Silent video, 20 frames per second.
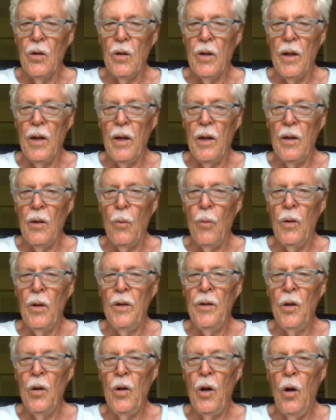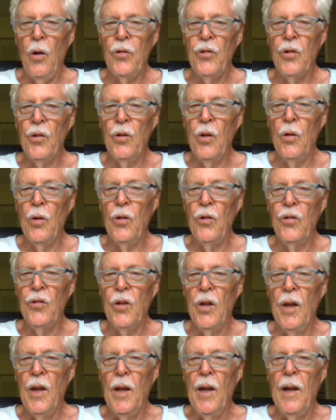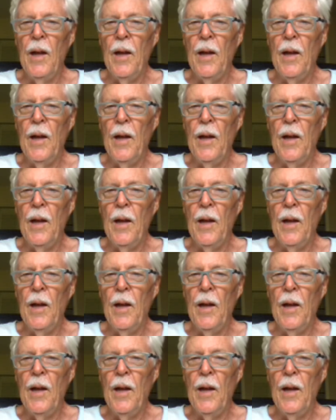Okay, well, also notice